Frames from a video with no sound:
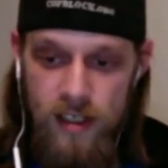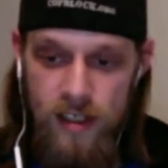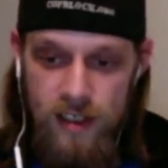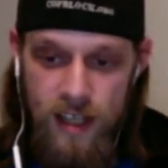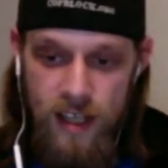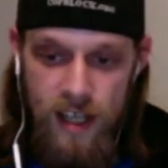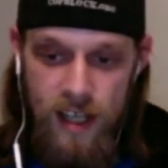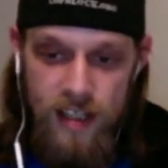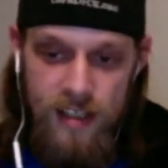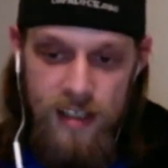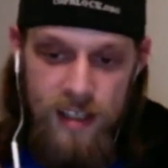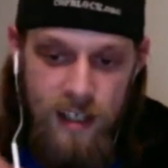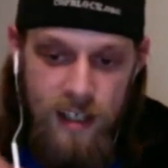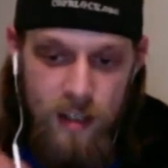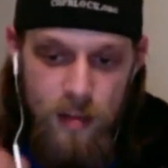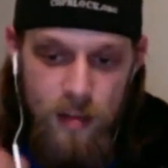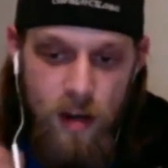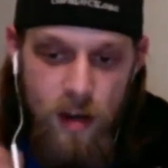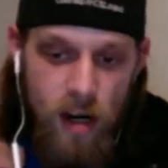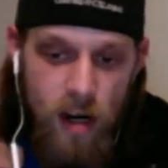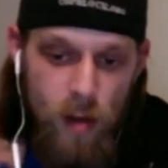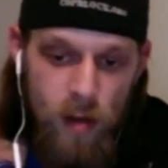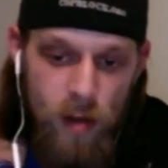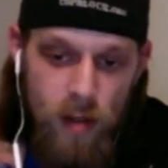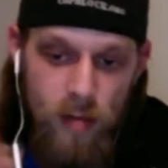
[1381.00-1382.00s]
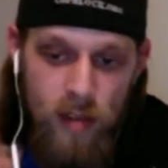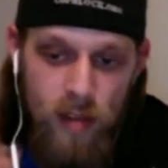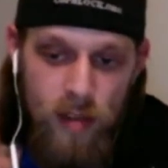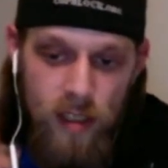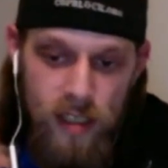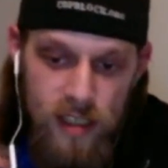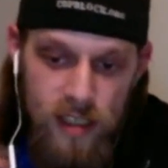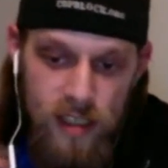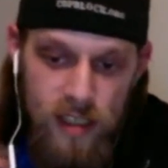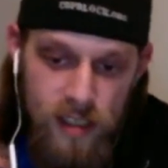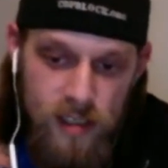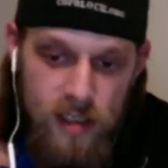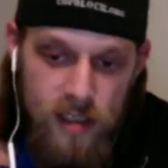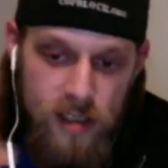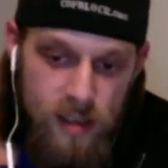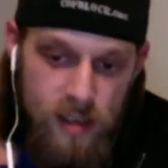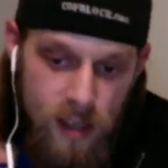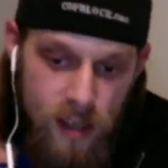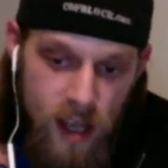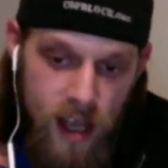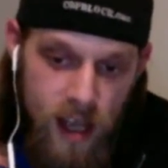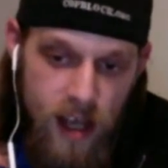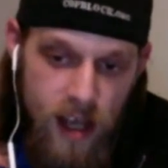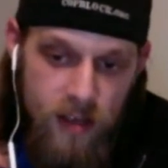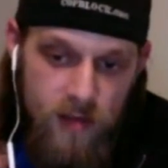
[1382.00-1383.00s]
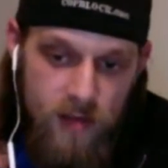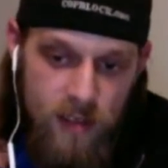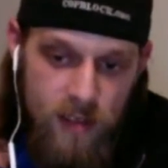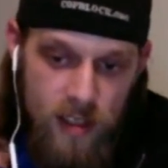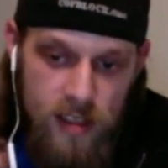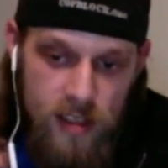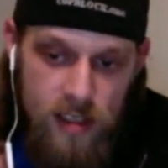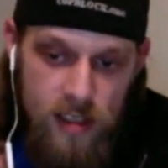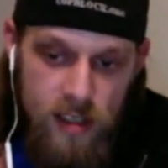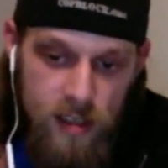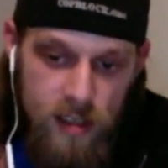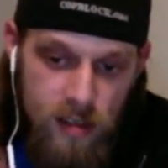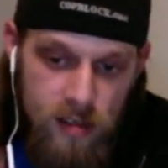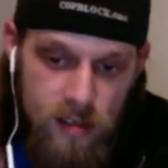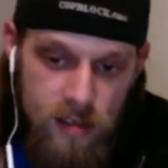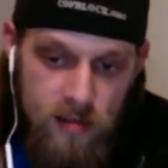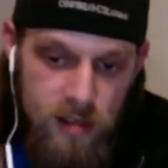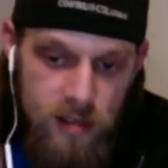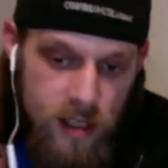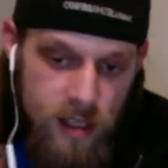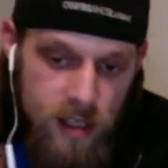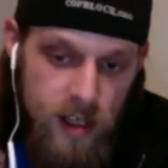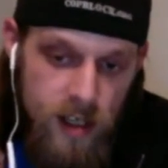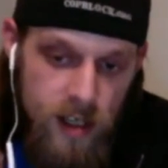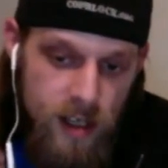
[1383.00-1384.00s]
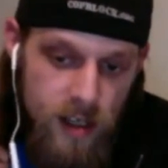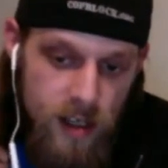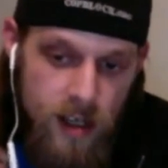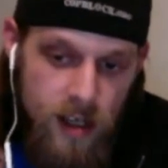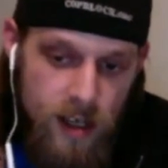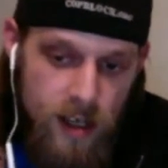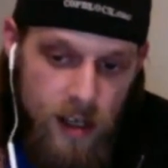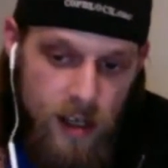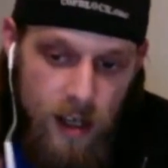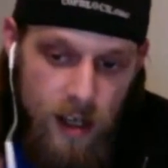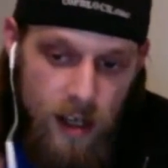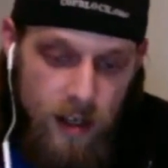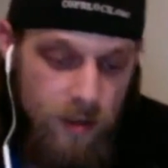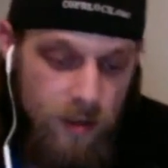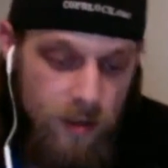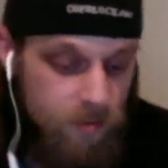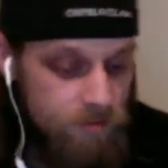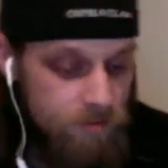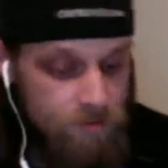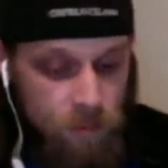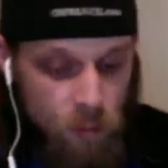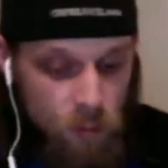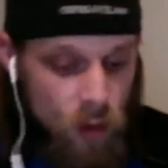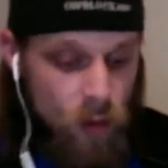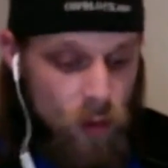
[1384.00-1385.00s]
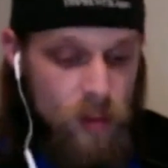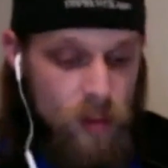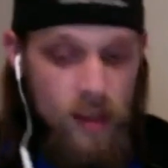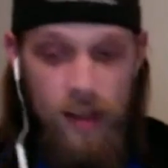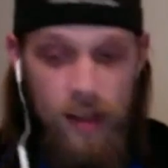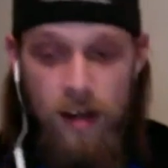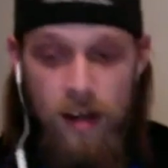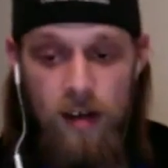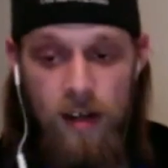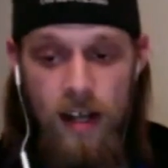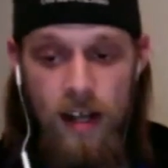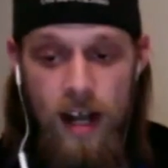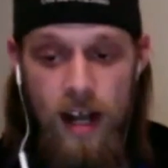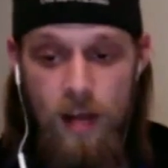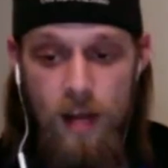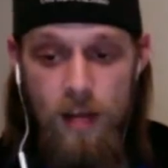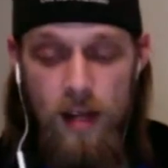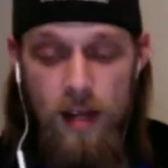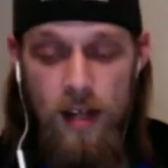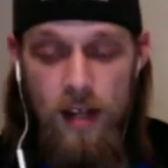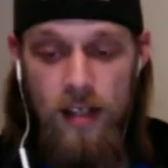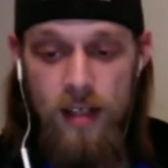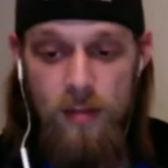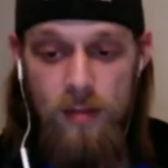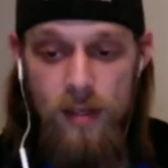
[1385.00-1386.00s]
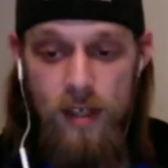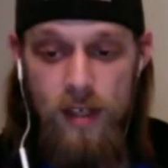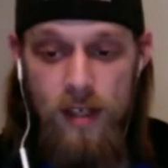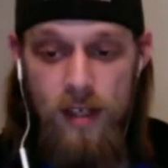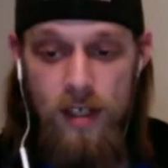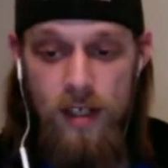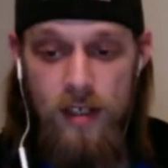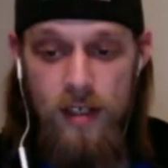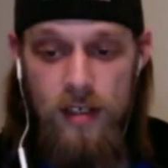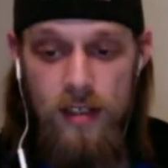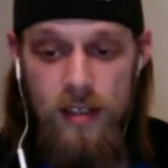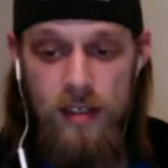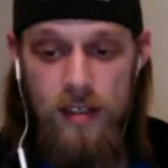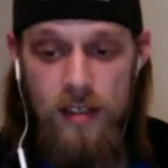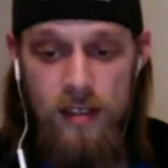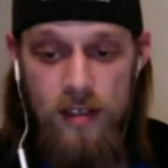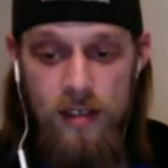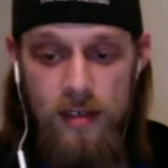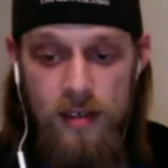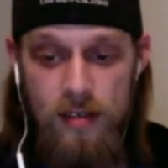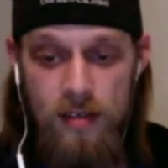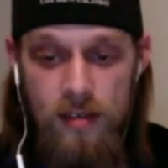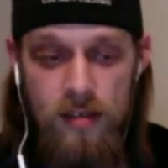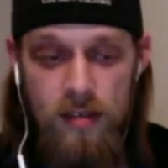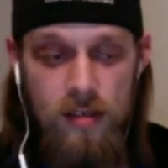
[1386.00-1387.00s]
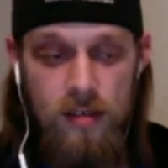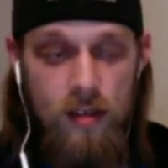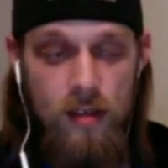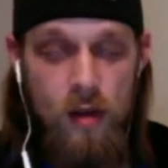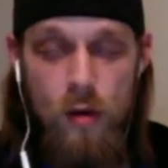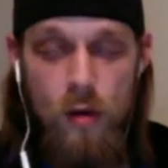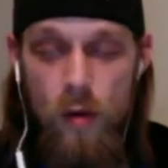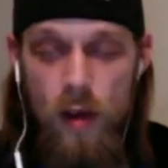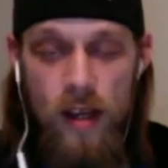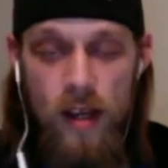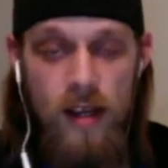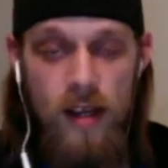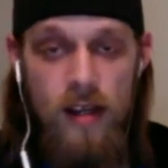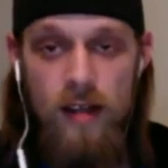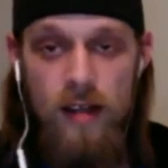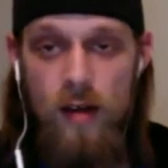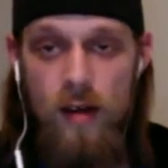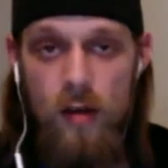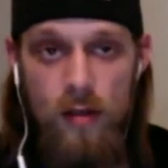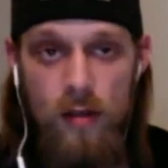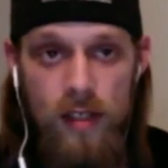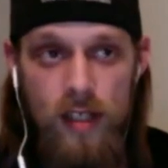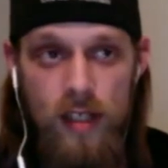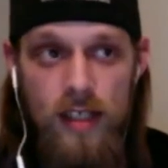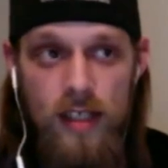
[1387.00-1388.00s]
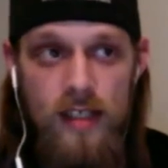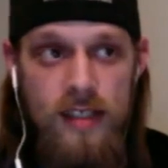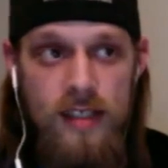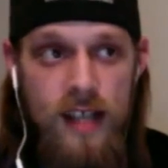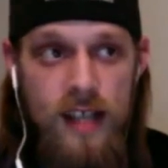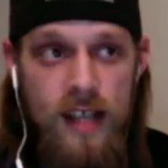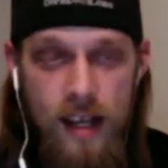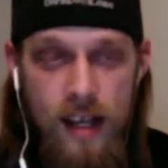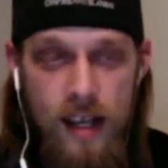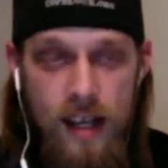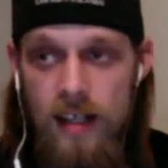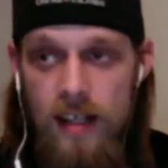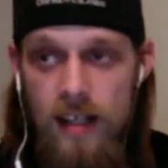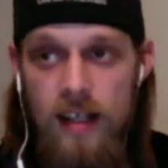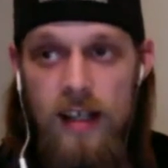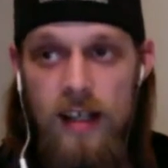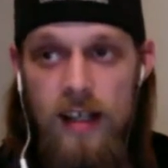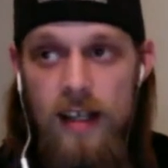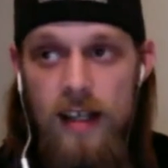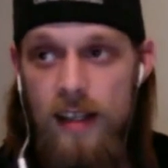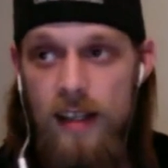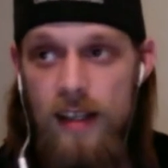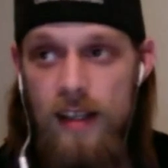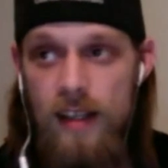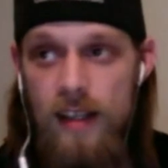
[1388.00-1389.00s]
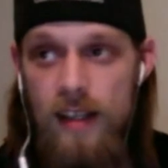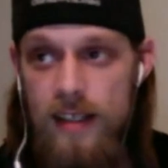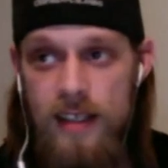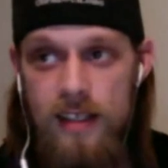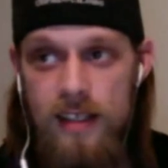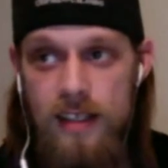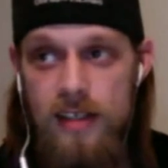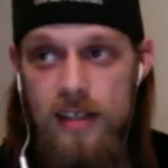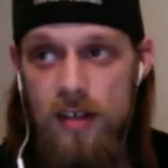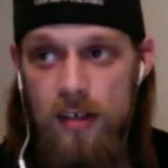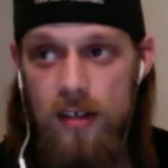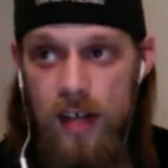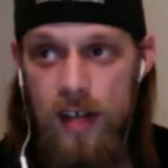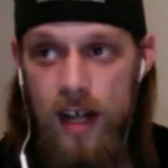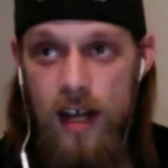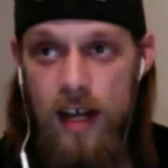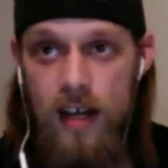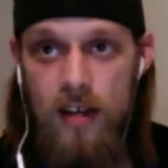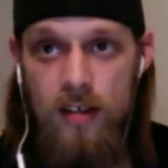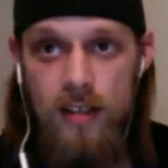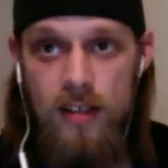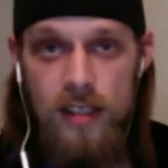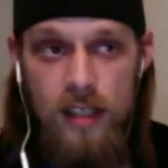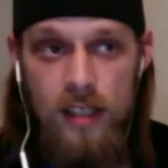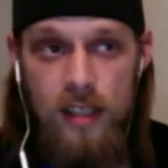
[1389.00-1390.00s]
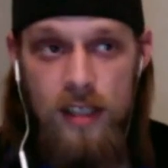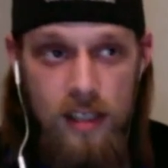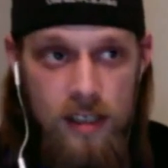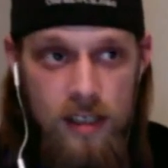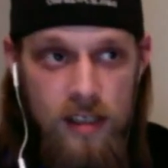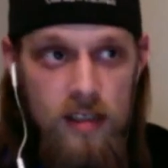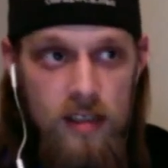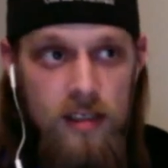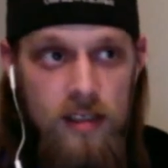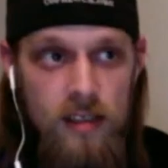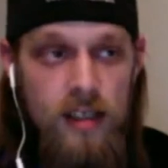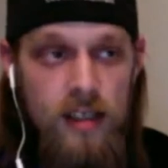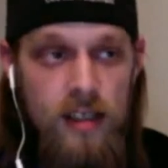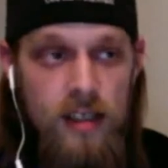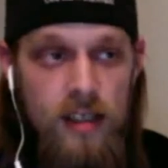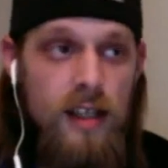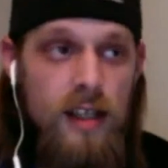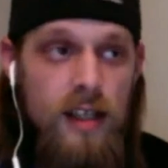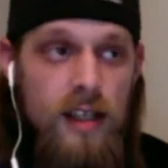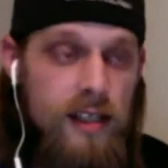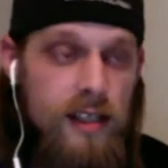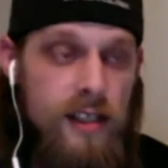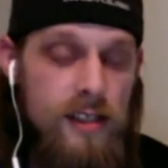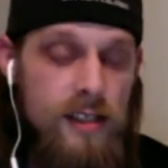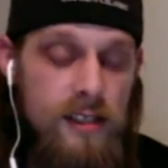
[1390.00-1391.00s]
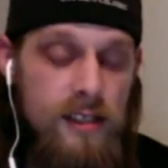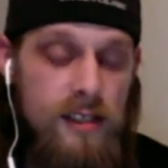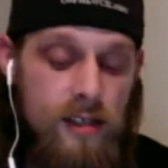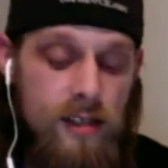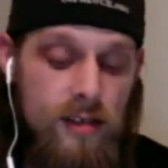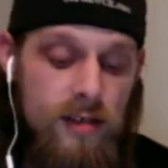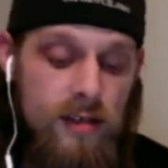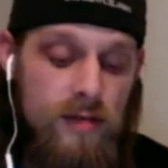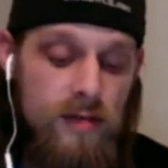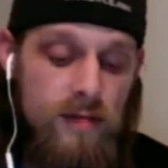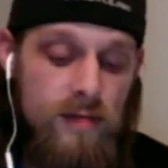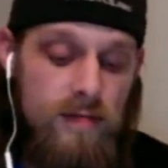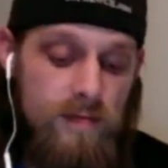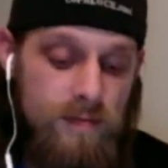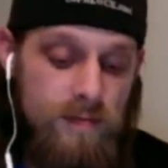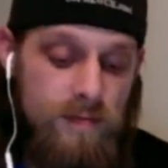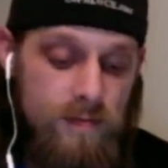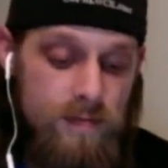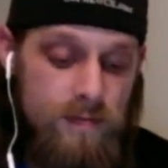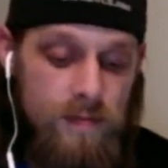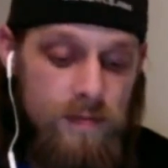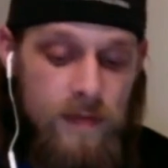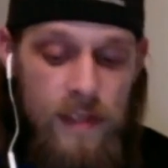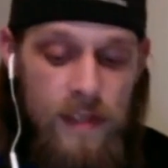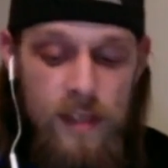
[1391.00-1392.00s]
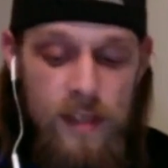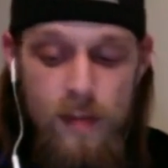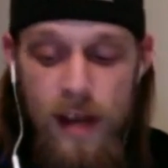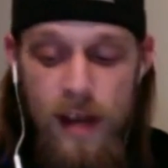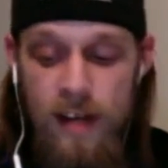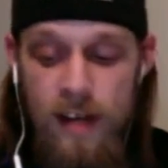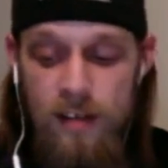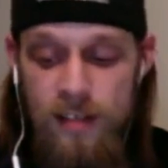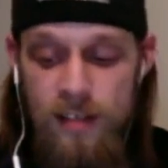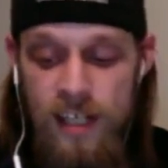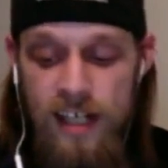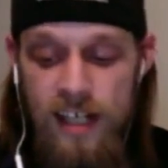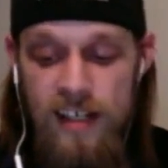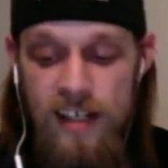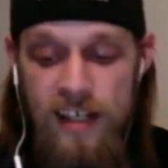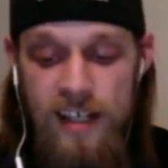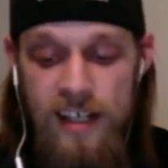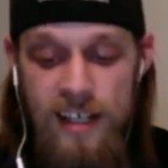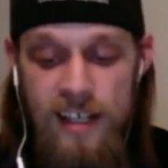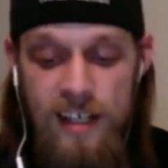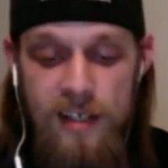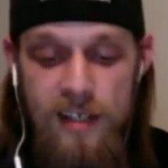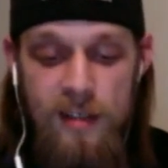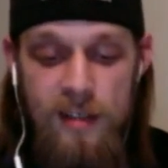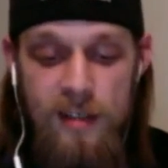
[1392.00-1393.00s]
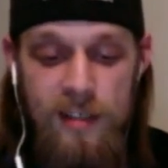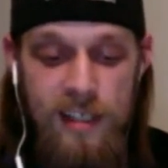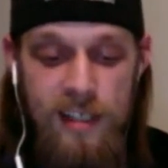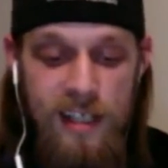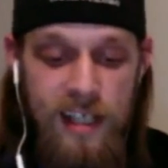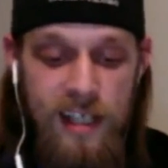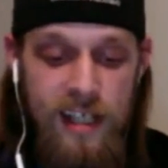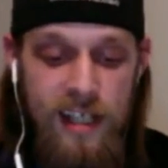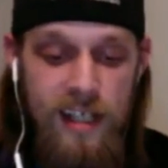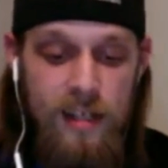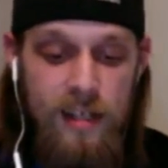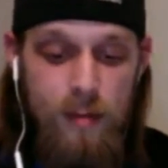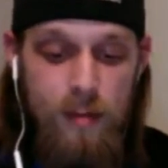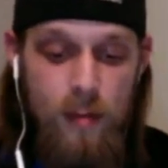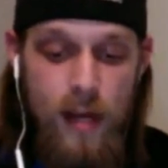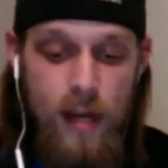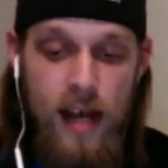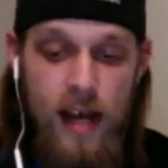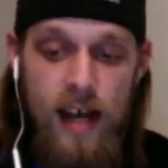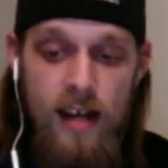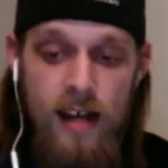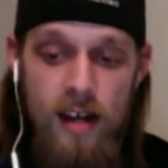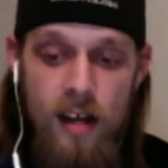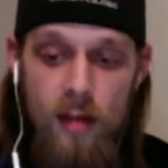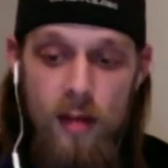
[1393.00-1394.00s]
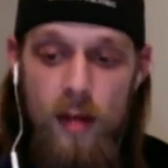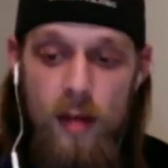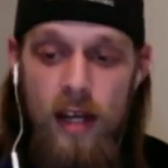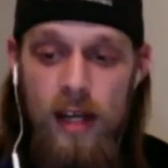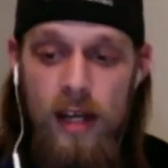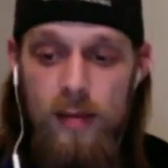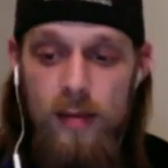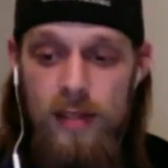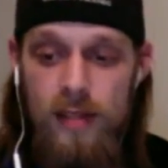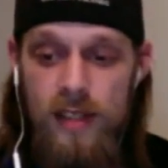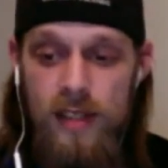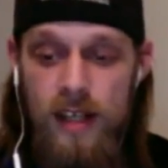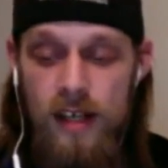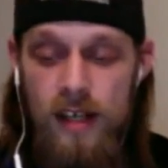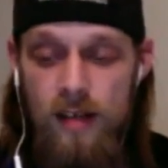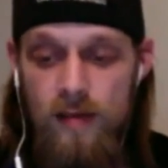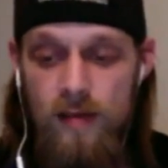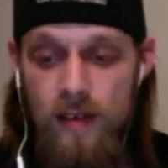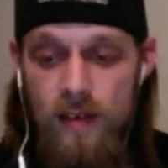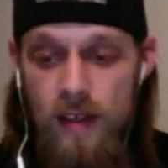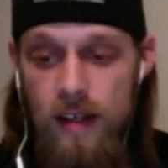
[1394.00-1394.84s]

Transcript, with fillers: that uh, Parma police have this year. Uh, we'll be there to cop block it because there's no way holding a sign that says turn now is illegal. And so it's my understanding that Deo's in a pod all by himself.